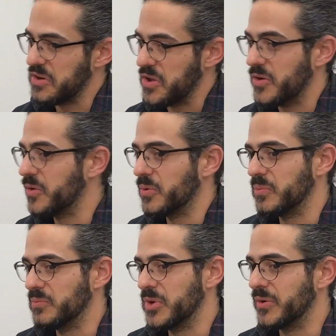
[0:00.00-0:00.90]
I had
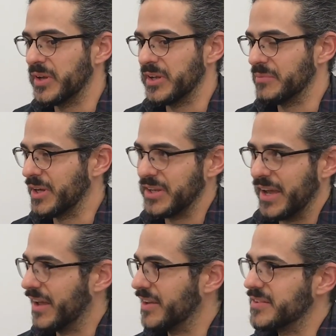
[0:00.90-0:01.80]
no idea. My
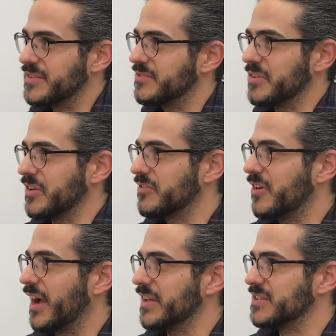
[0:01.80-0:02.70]
dad's
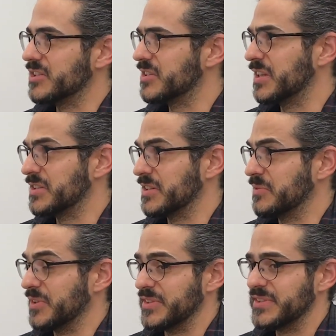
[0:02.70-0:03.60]
highest
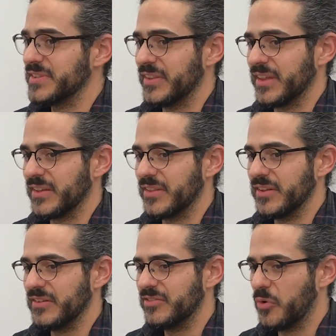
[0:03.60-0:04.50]
education was, I think,
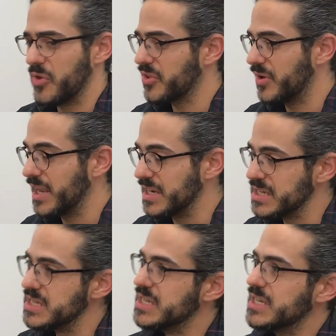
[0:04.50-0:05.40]
the 4th
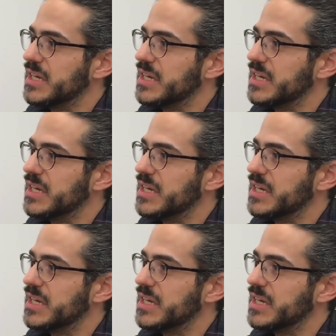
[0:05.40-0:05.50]
grade.